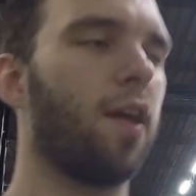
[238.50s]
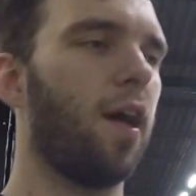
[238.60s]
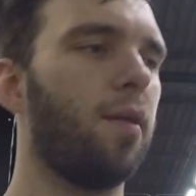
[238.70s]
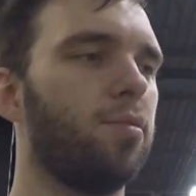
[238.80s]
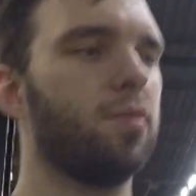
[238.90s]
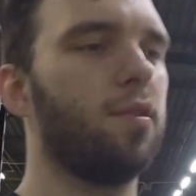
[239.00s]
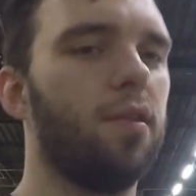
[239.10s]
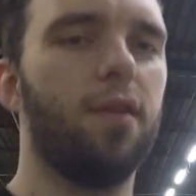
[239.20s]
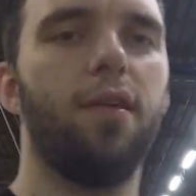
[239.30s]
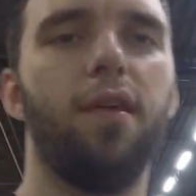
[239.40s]
caps.
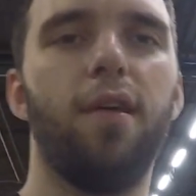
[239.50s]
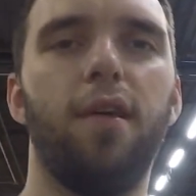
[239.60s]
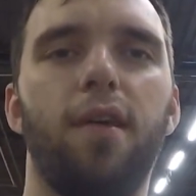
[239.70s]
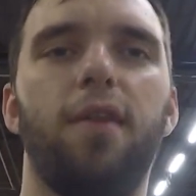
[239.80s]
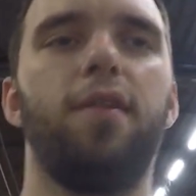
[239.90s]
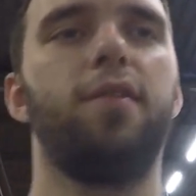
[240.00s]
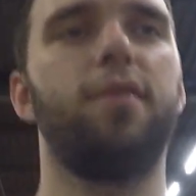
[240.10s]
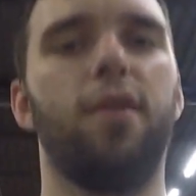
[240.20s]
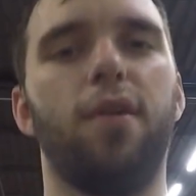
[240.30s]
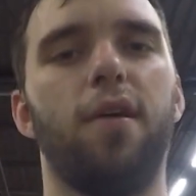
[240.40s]

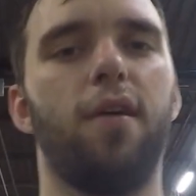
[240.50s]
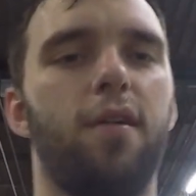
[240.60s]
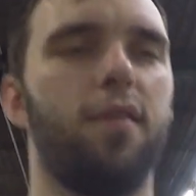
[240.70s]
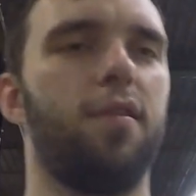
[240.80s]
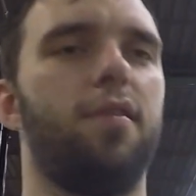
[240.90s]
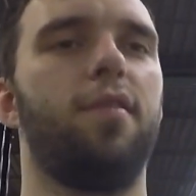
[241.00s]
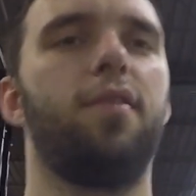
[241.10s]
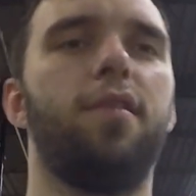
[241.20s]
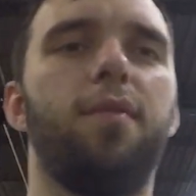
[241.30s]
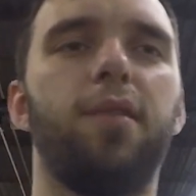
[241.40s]
So
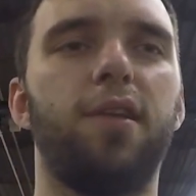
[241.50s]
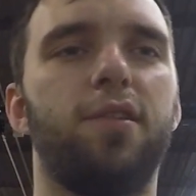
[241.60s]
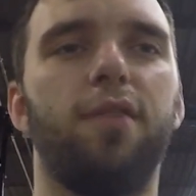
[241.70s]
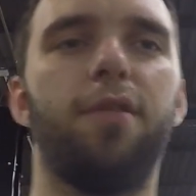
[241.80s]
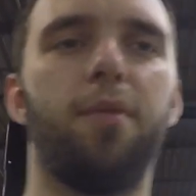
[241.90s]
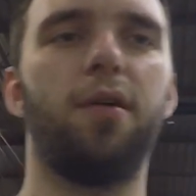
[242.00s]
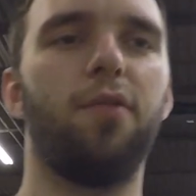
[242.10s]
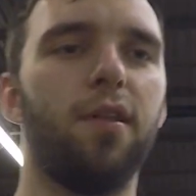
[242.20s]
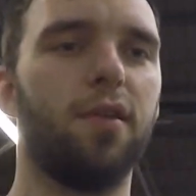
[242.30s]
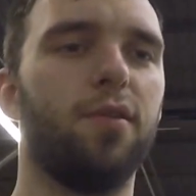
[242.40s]
I'm not sure if I'm gonna
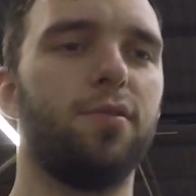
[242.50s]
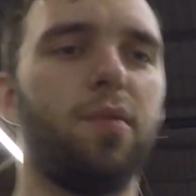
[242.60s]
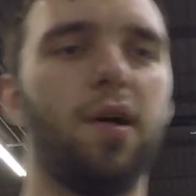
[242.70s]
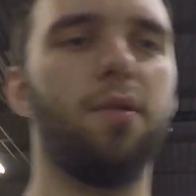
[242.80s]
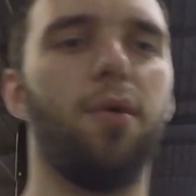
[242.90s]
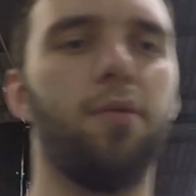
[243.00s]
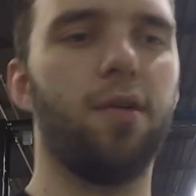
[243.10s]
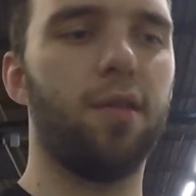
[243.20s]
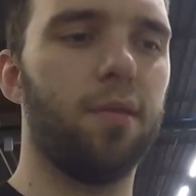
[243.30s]
run those. Probably won't run